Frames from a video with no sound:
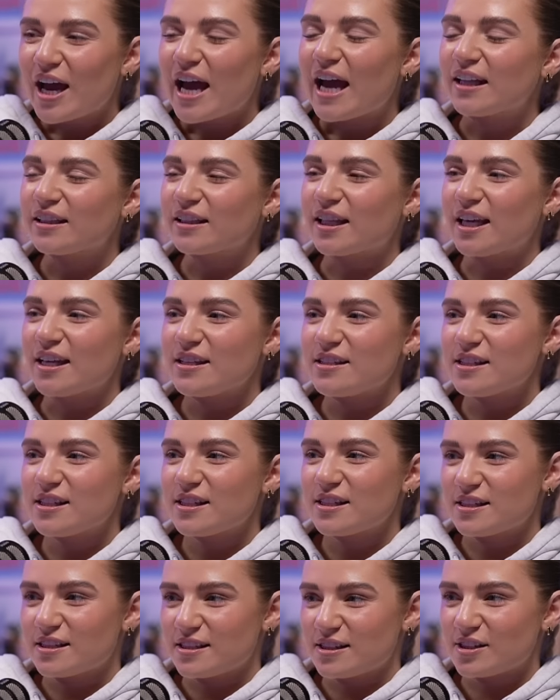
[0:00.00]
unless
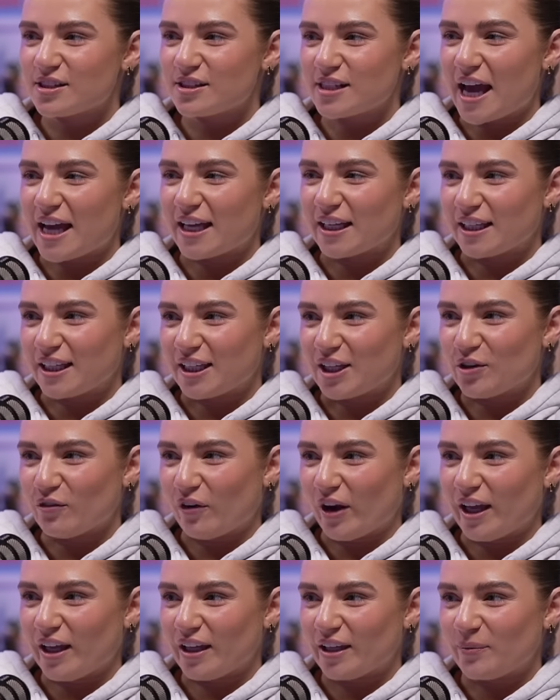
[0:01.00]
it's diarrhea,
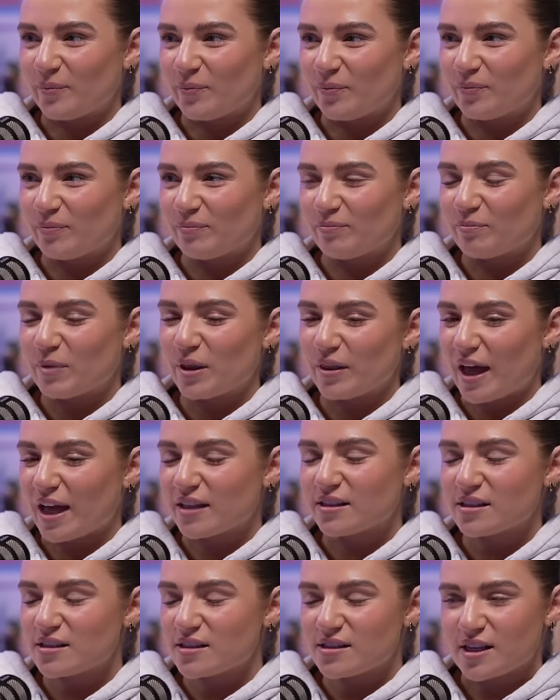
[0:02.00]
right? But that
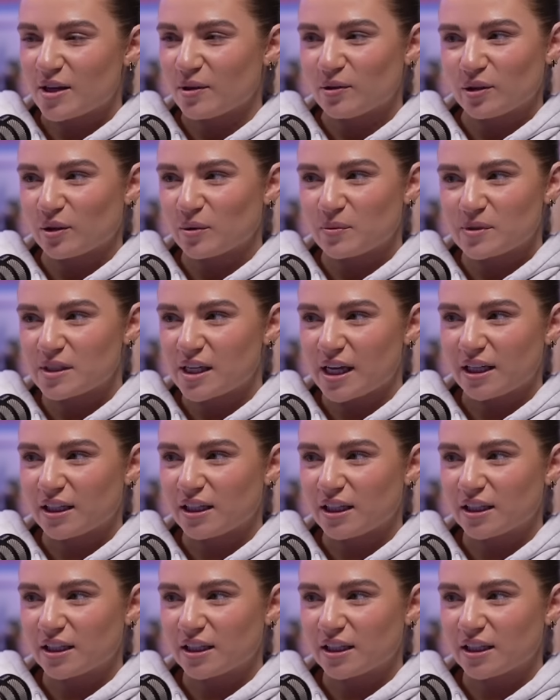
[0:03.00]
doesn't sound like it was diarrhea.